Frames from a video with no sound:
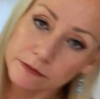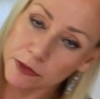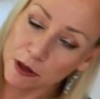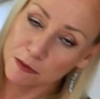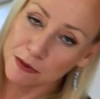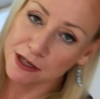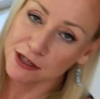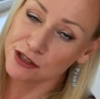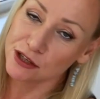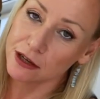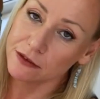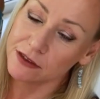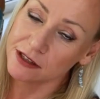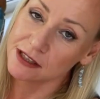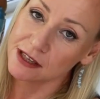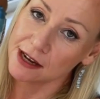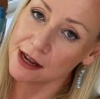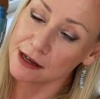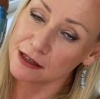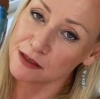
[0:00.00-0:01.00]
Public service
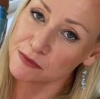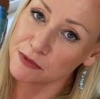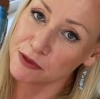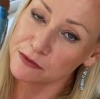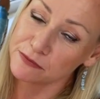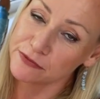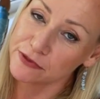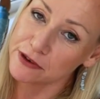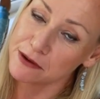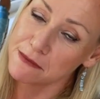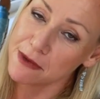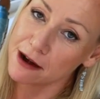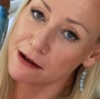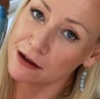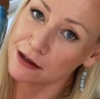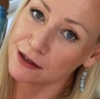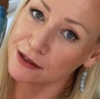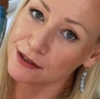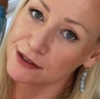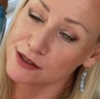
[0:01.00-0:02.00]
announcement for
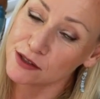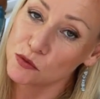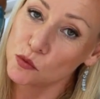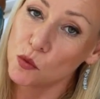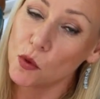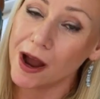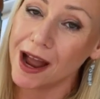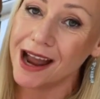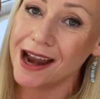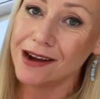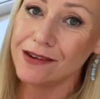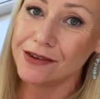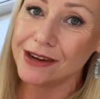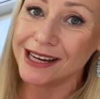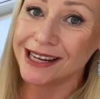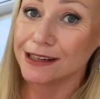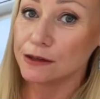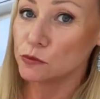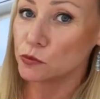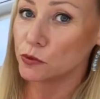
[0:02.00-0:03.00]
Americans.
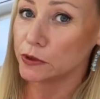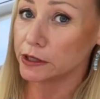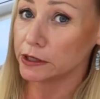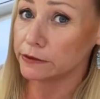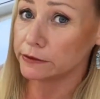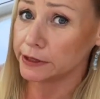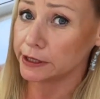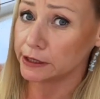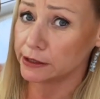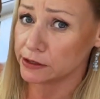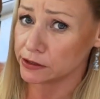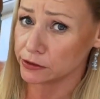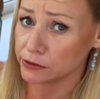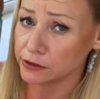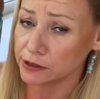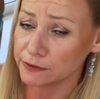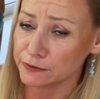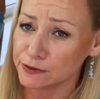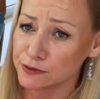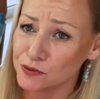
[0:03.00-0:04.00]
Wary and weary are two
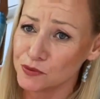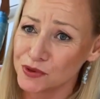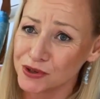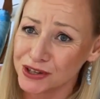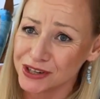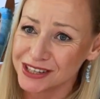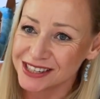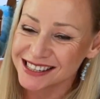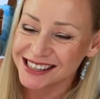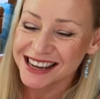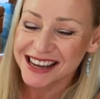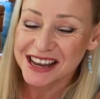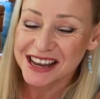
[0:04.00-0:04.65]
different words.